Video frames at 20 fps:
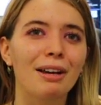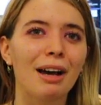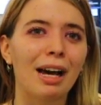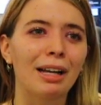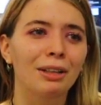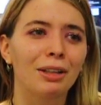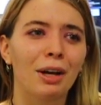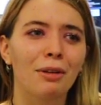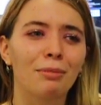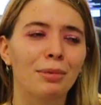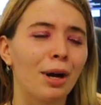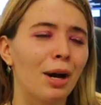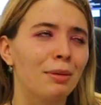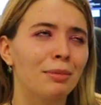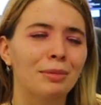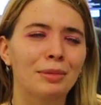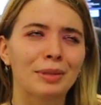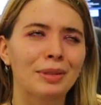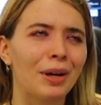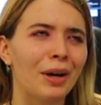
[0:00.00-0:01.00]
I love
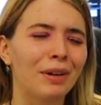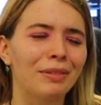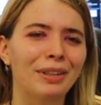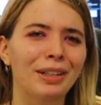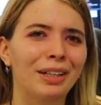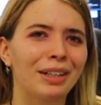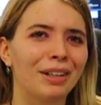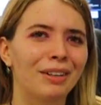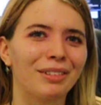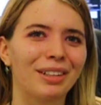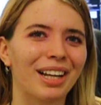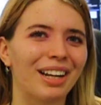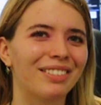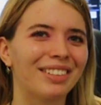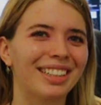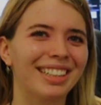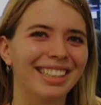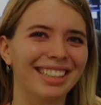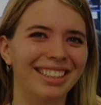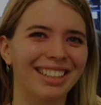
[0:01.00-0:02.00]
problem solving or
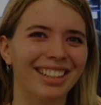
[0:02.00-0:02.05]
whatever, you